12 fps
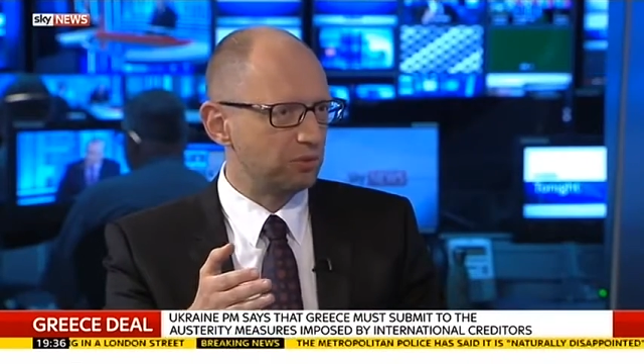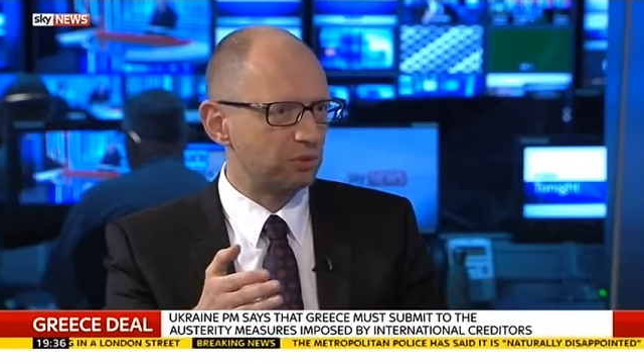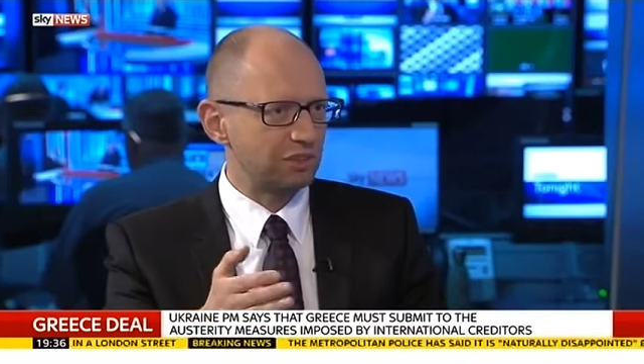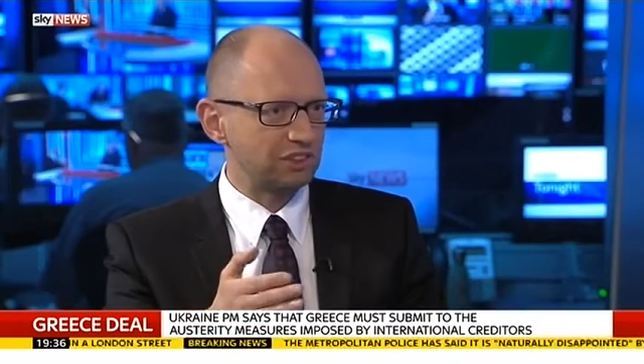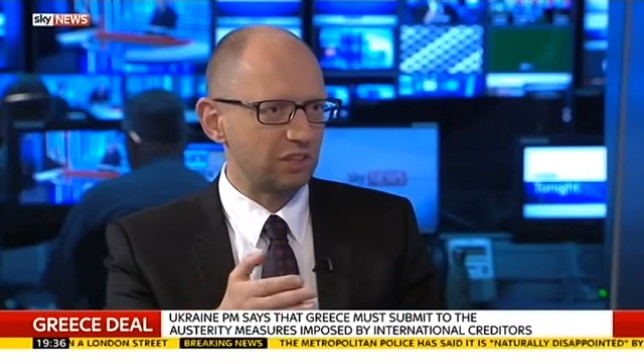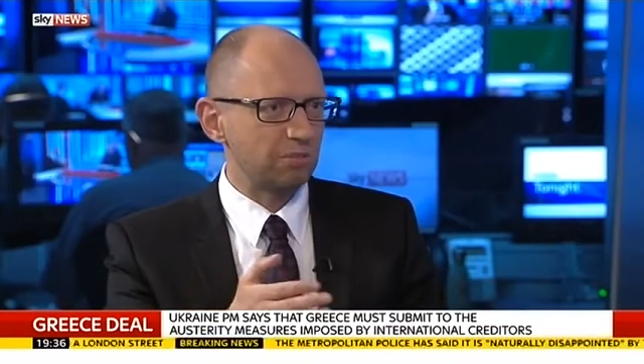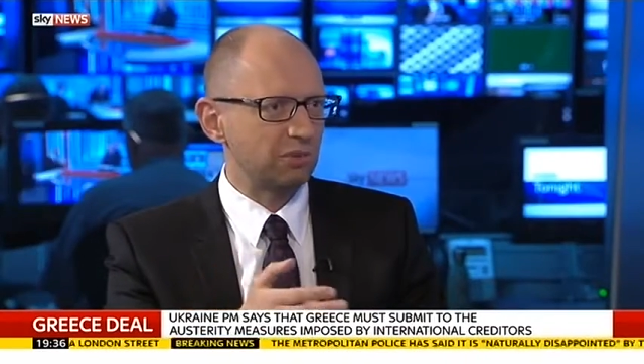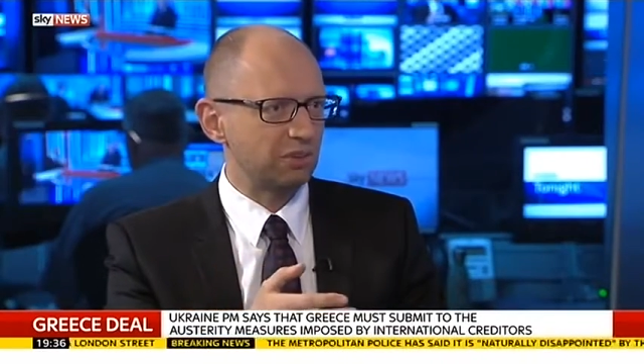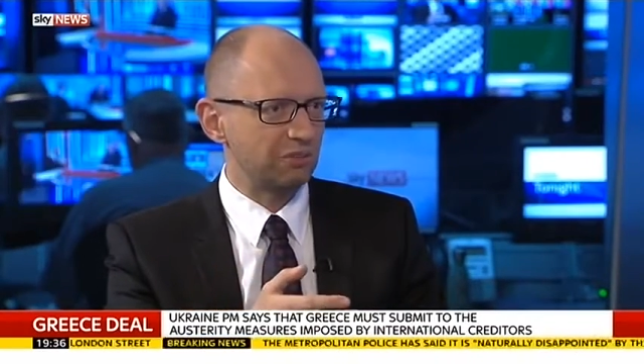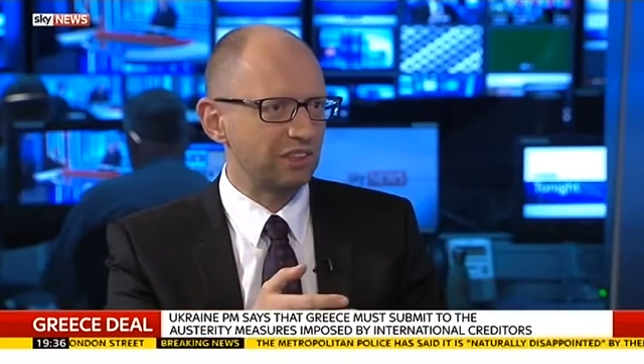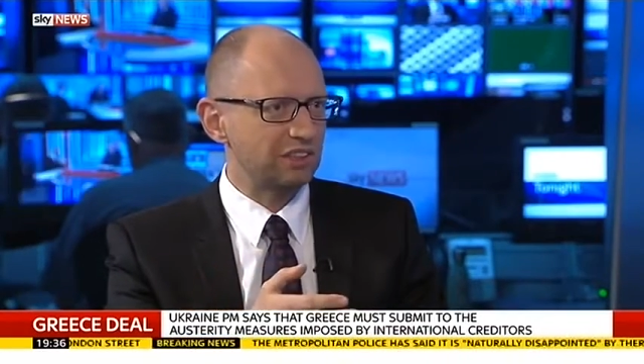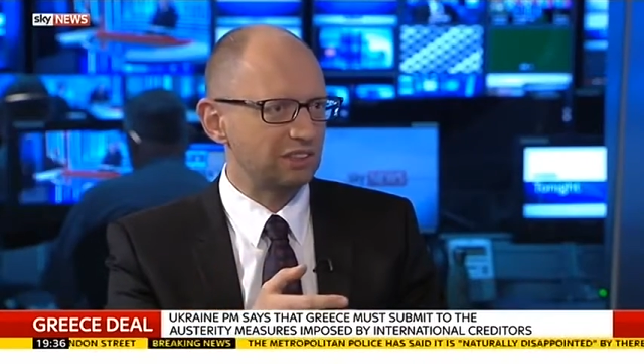for example,
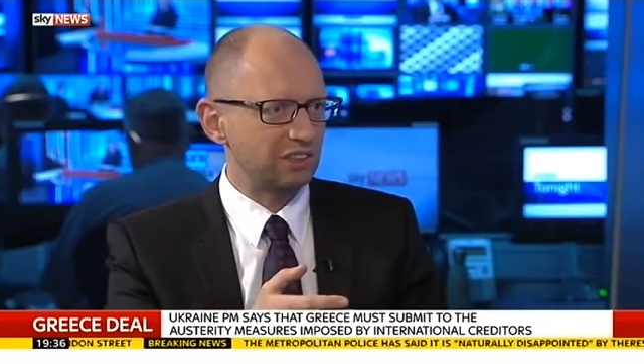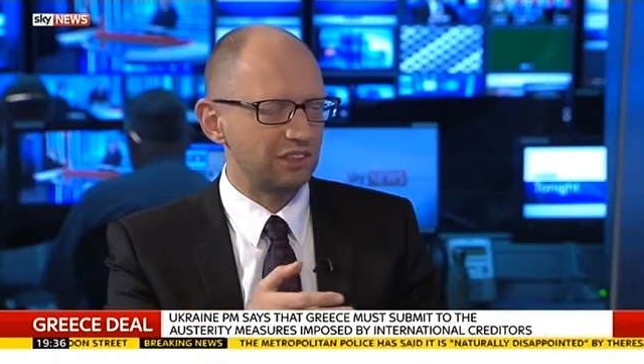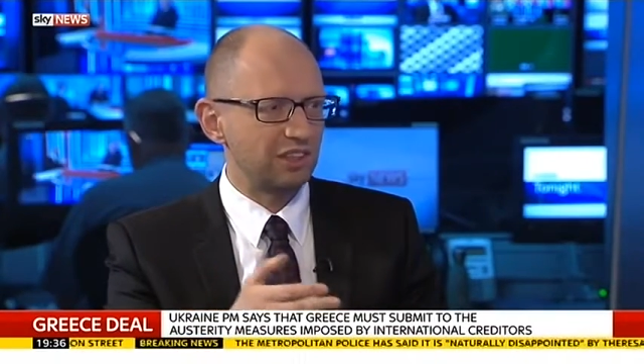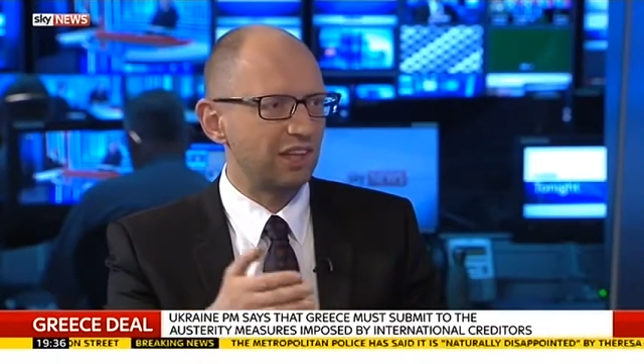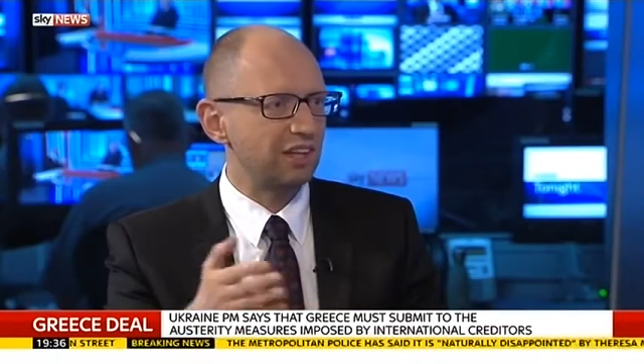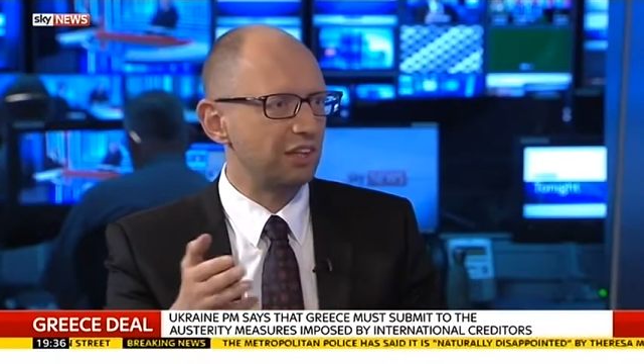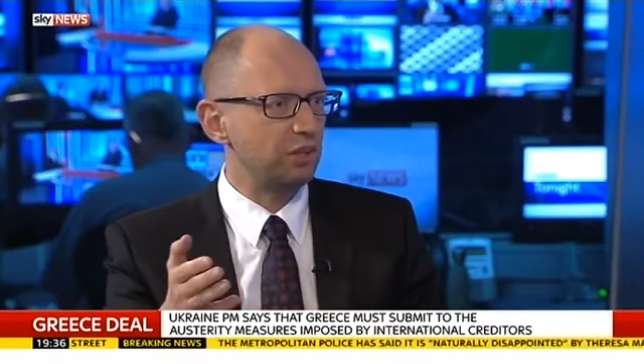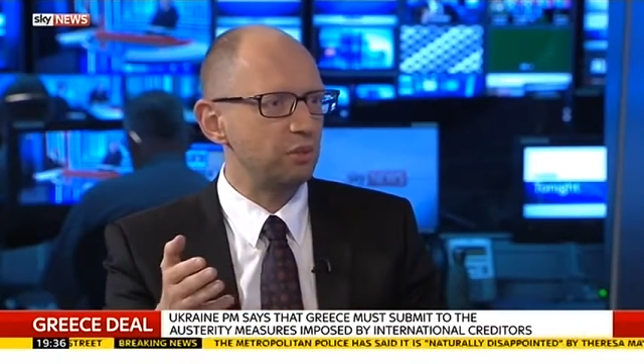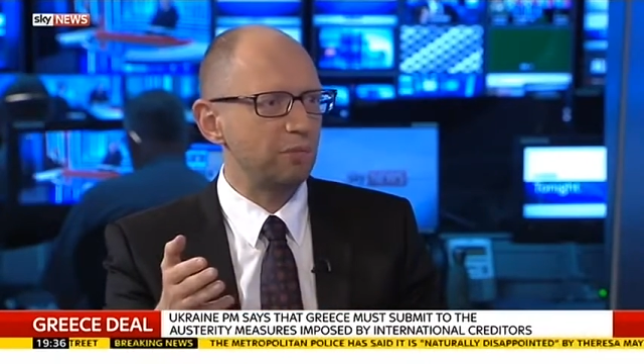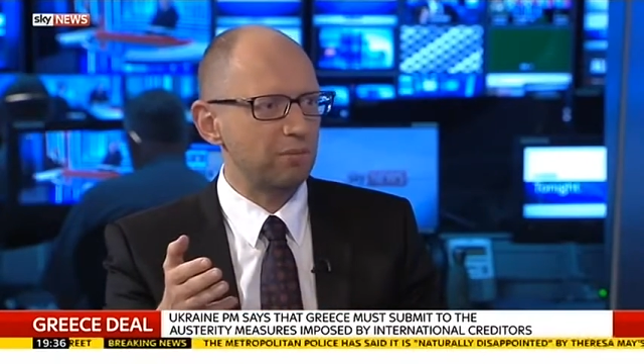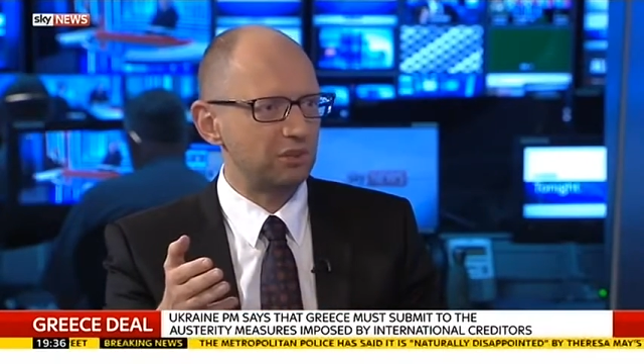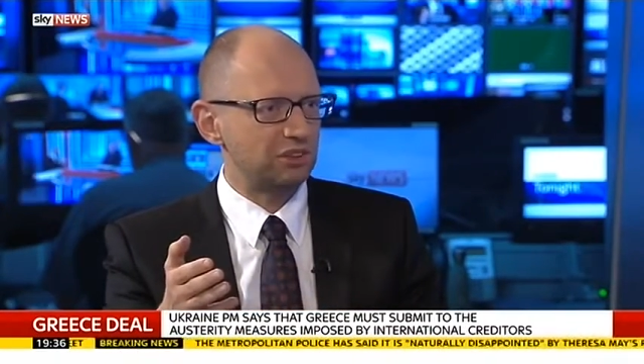Greece and another EU
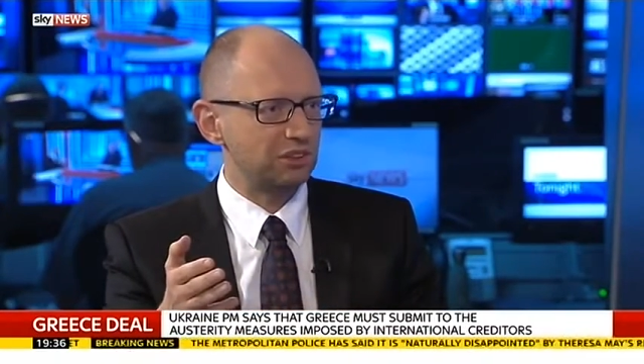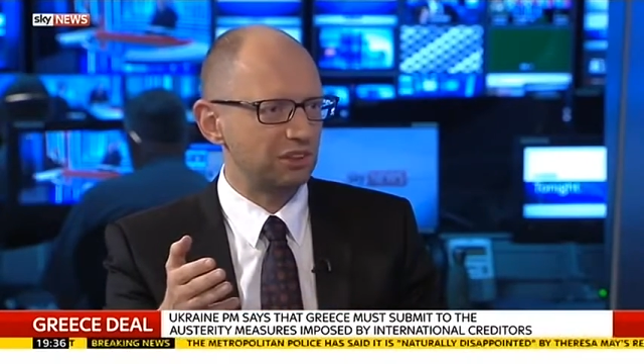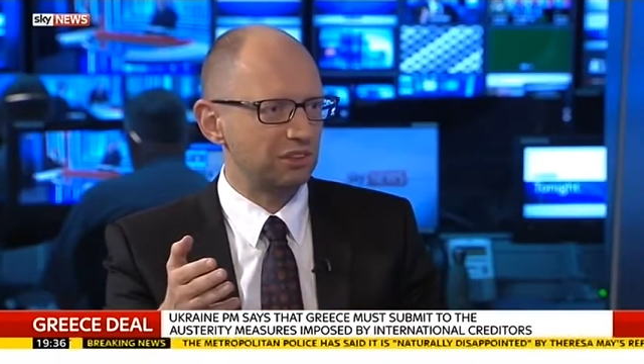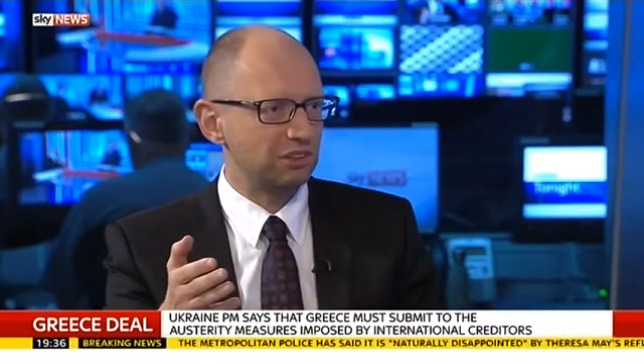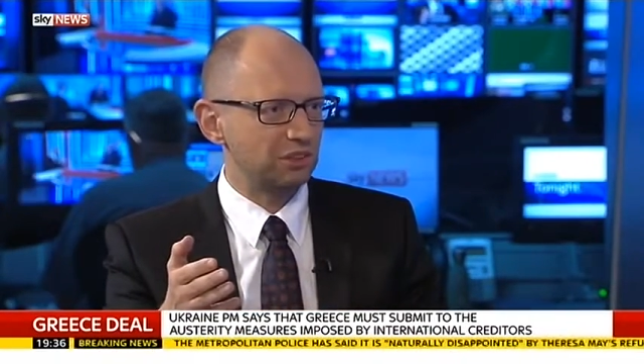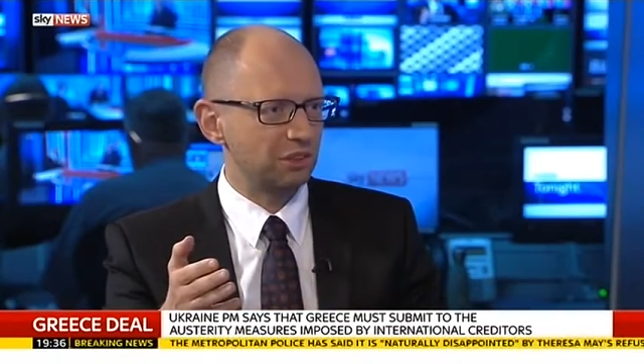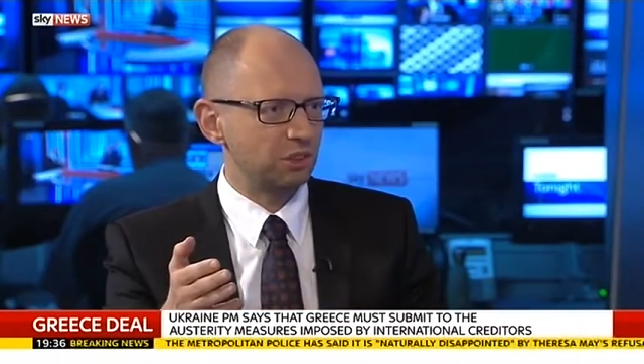member states.